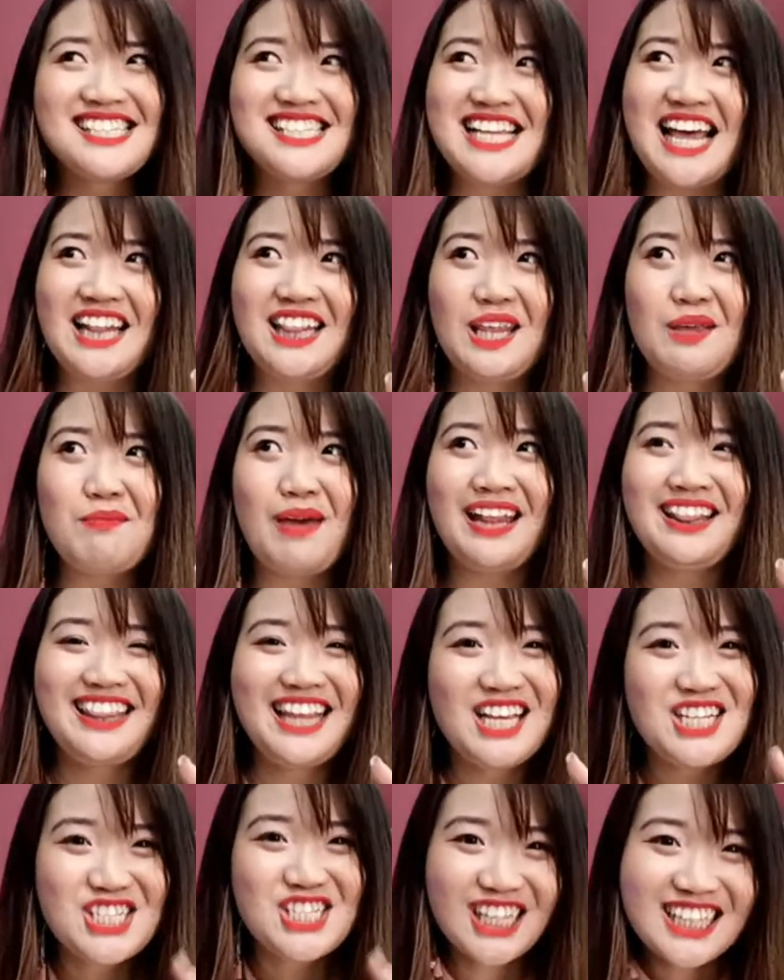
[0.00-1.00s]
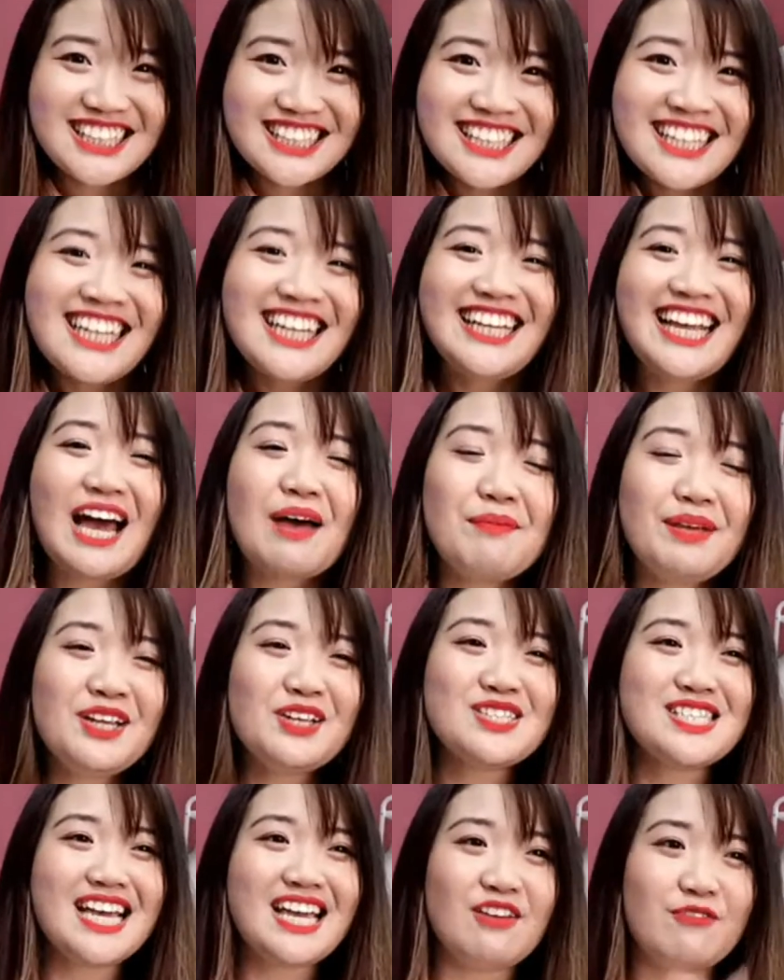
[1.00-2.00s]
sedimentation. Yeah,
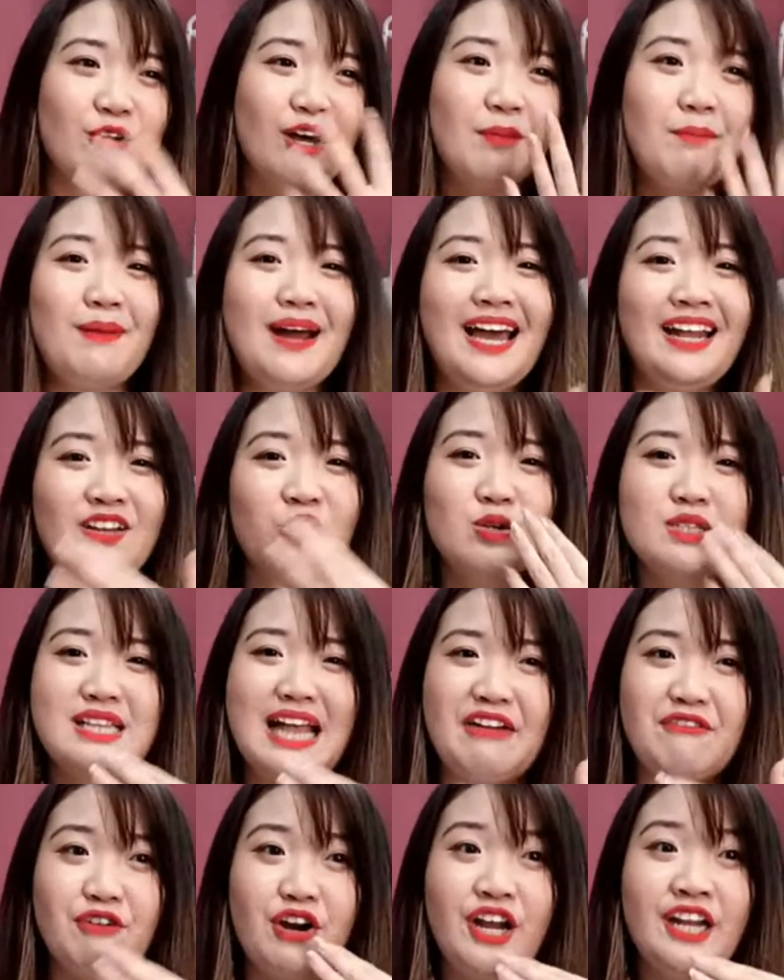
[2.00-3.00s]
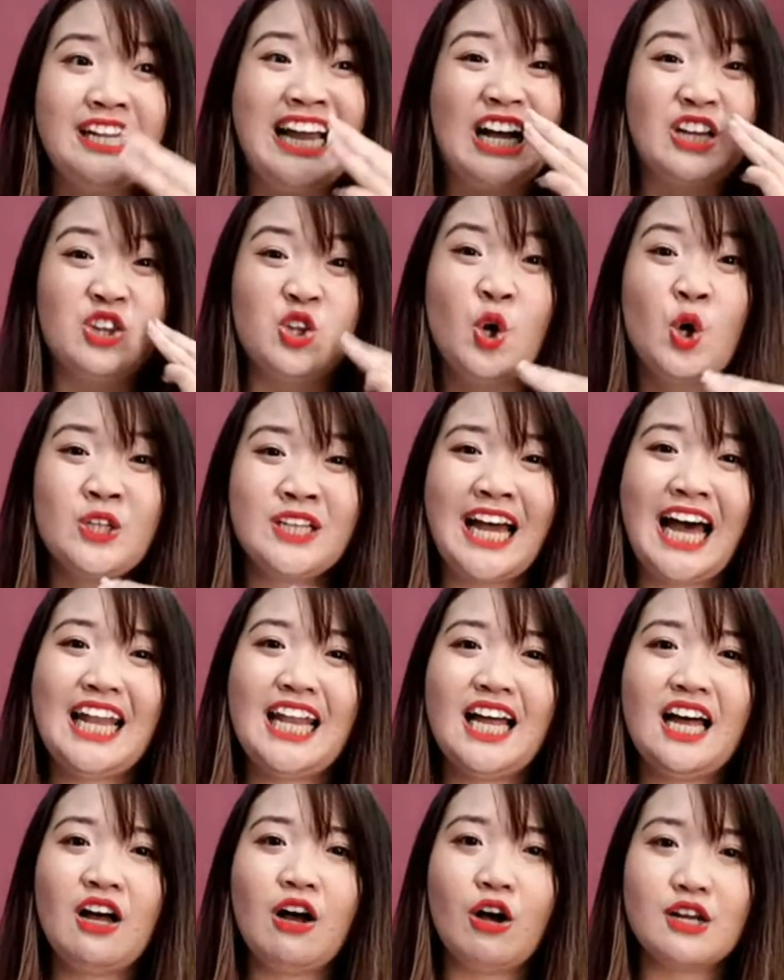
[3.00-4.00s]
meaning to say if you apply those like very dark tone
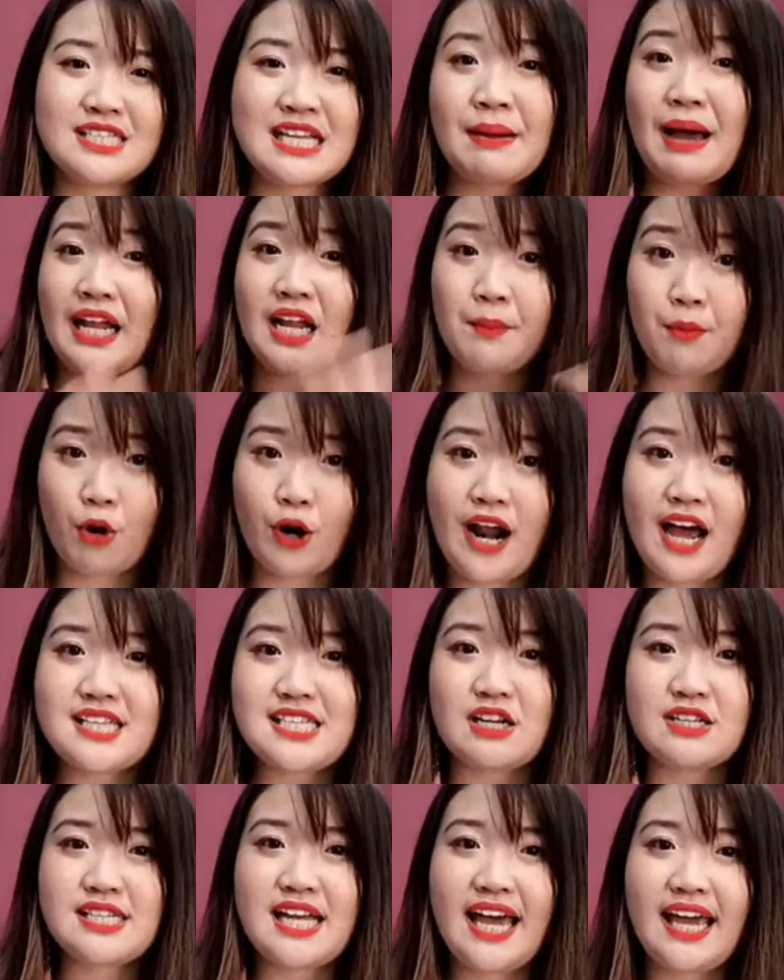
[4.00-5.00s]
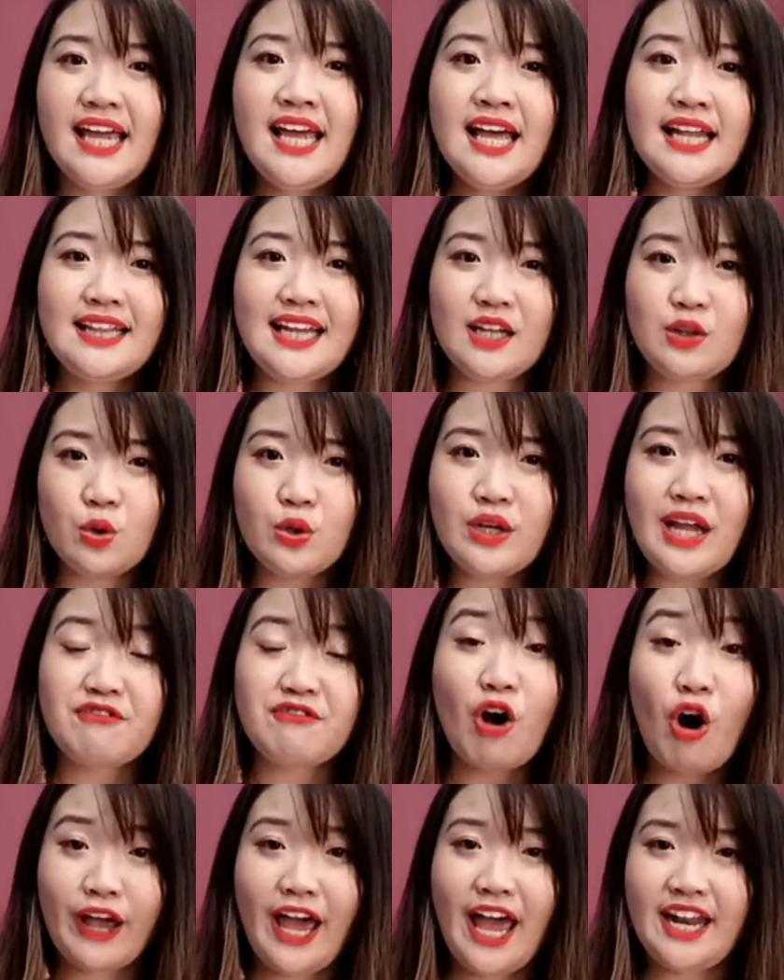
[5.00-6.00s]
color or some other products outside that don't have
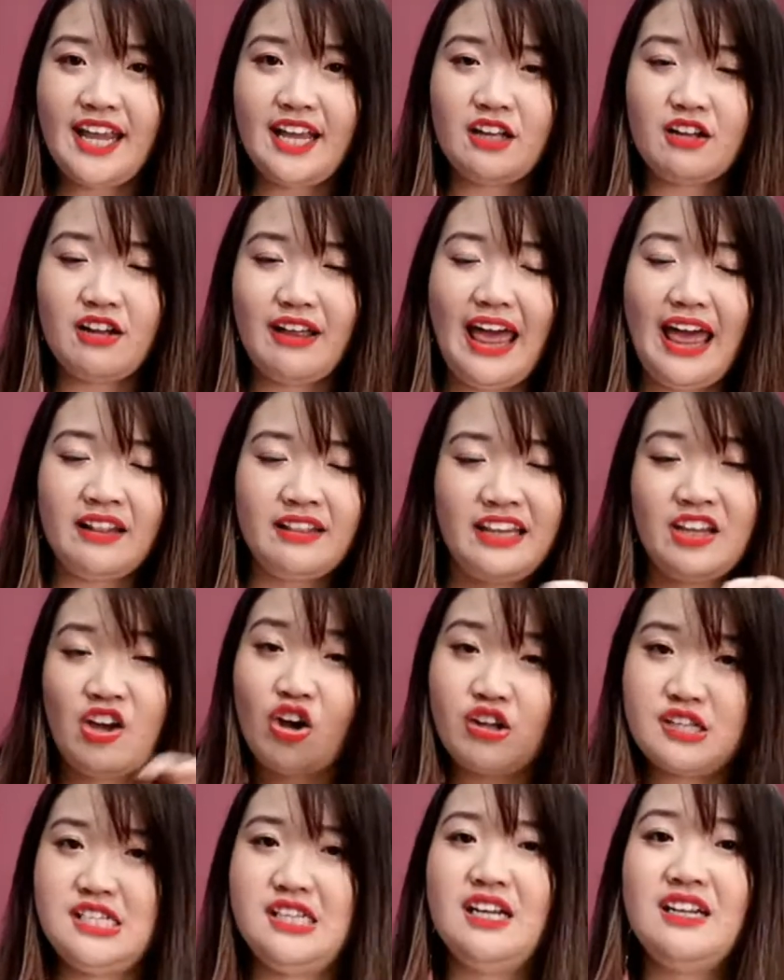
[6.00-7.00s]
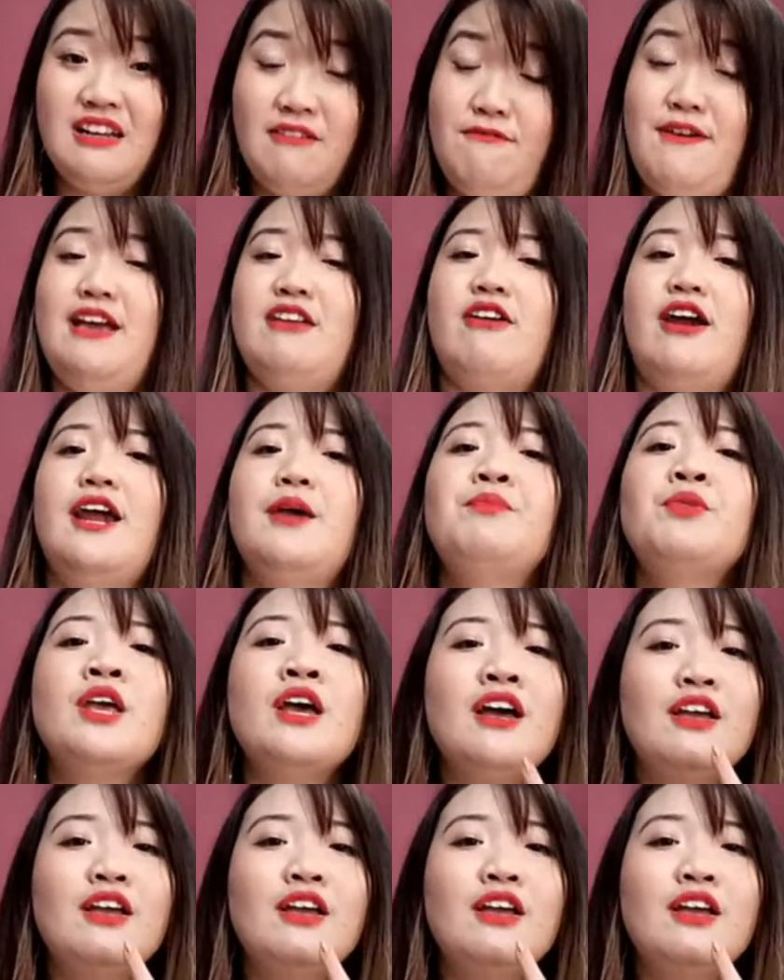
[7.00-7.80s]
organic antioxidant effect, right?